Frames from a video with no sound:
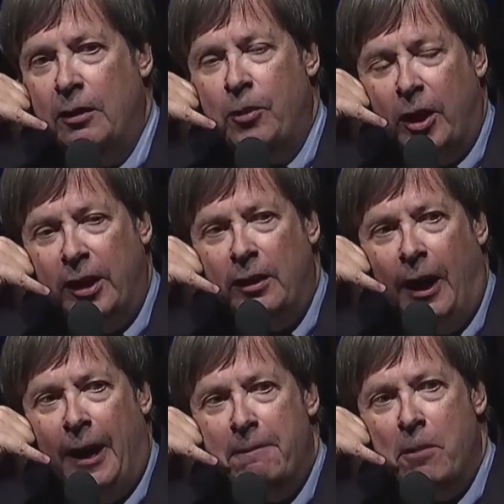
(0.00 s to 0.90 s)
parking
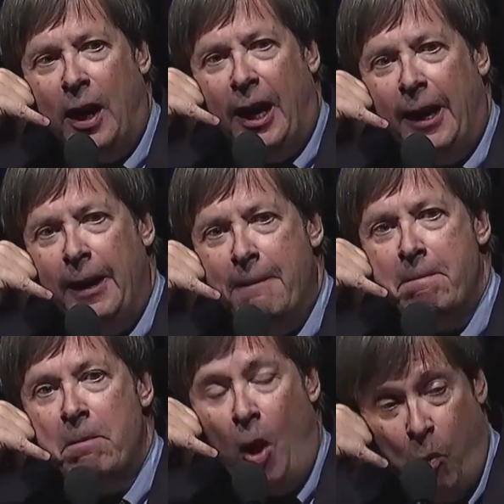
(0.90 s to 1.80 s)
lot by
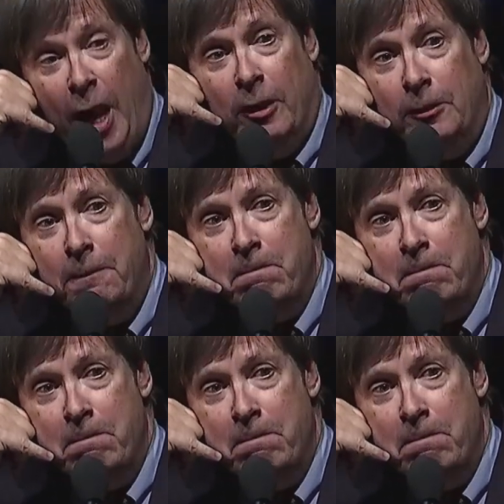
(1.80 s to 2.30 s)
a whale.